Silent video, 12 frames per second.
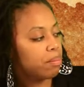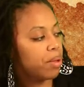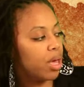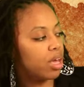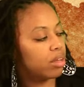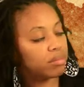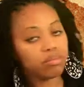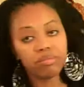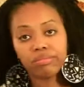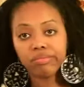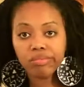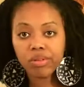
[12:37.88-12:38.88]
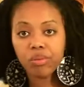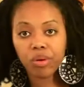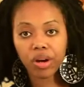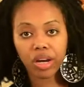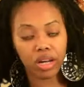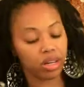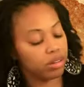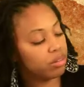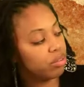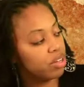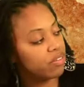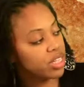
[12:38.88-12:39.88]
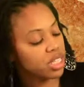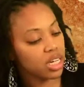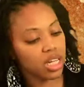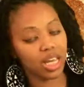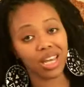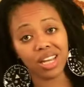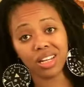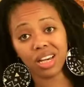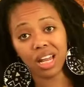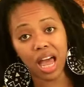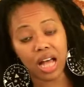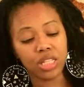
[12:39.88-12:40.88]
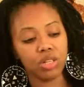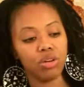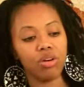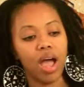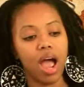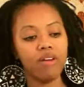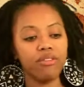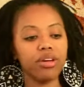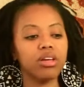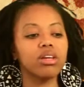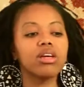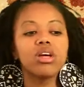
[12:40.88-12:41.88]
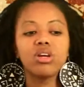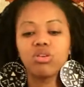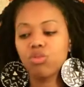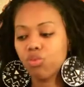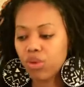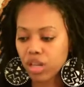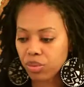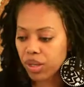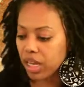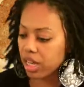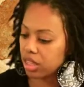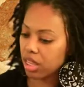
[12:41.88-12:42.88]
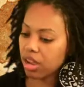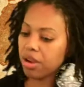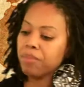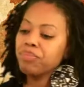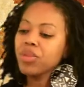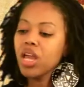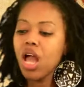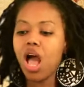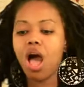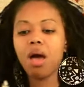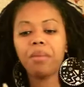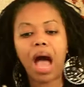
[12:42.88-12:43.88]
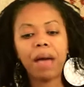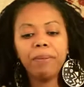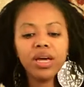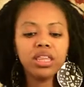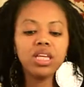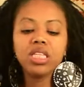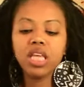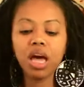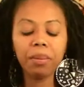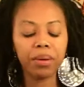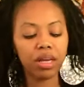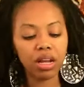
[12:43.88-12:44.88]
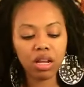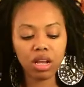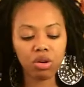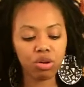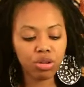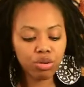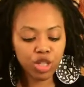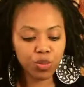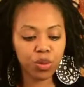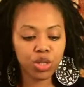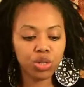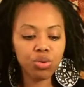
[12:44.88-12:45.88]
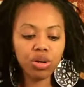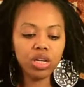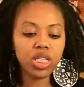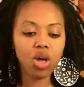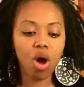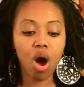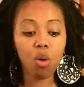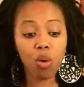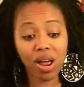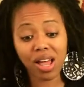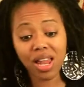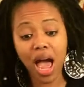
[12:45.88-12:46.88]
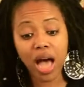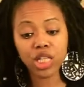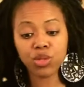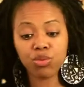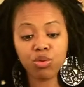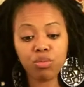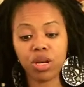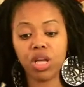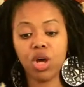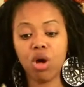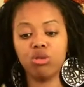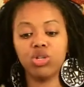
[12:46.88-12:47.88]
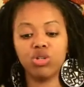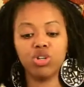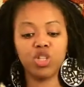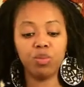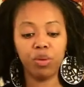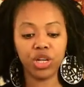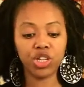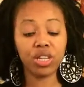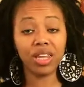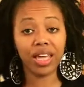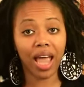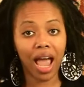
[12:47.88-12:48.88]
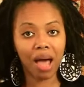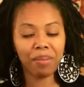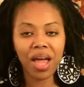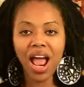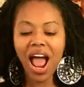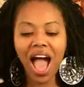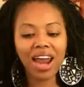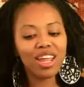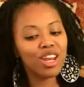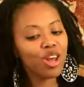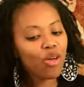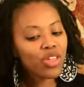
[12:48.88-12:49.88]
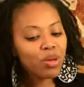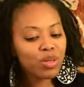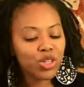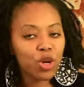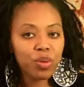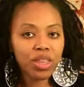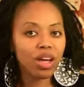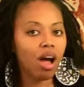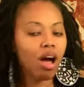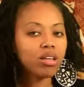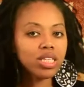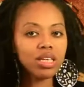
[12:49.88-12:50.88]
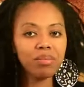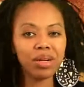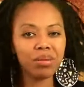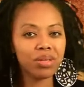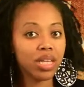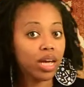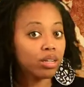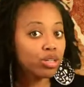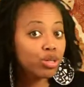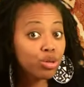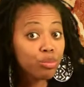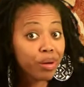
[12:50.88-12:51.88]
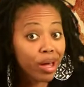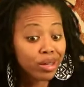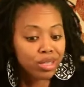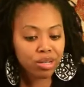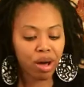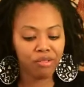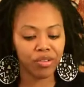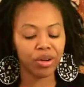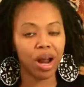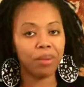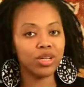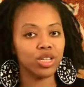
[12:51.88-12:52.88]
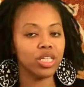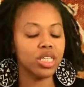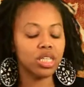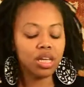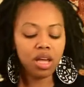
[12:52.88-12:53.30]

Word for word: but we're going to revisit it again, Classical Africa, when we get there. Um, I picked this up in a local used bookstore. It's called One Classroom, Many Cultures, Bridging the Gap. I didn't know that it was going to be that awesome, but it was like two bucks, so I figured I would just